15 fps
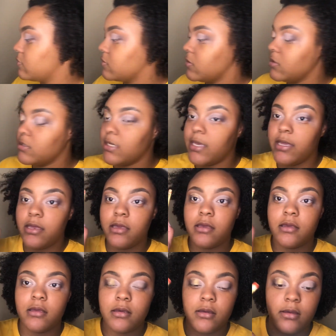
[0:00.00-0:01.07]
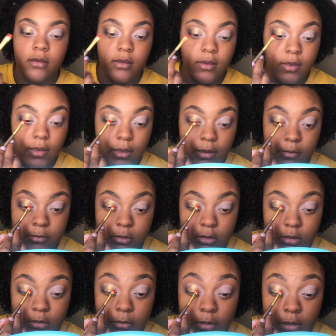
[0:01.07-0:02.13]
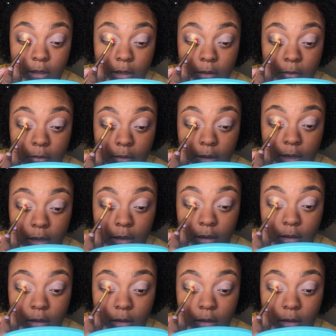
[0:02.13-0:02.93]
going to take, and I'm just going to put that right